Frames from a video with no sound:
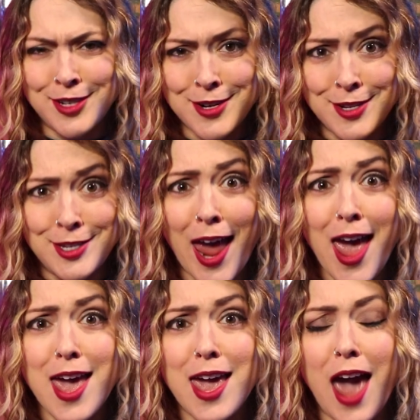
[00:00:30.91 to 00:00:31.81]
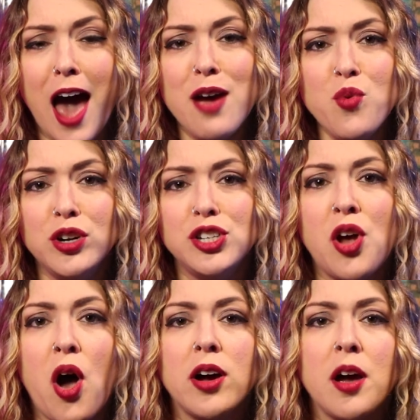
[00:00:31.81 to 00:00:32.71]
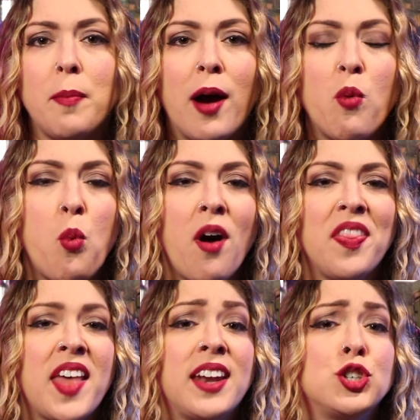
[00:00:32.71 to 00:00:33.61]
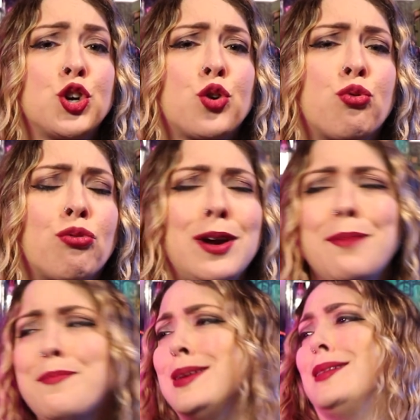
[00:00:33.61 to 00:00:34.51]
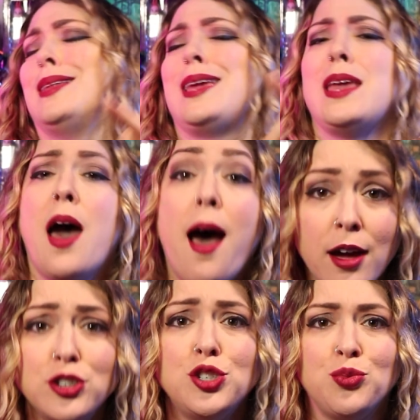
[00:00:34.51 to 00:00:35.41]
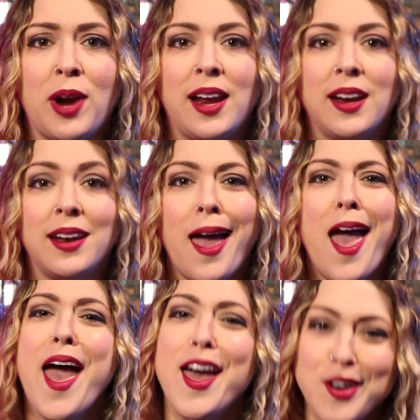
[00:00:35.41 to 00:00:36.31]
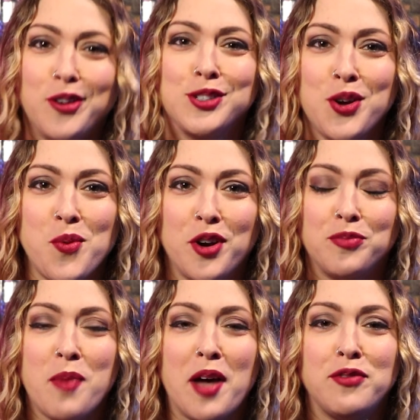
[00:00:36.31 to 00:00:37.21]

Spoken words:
today, I want to talk about one that is criminally underrated and also one of my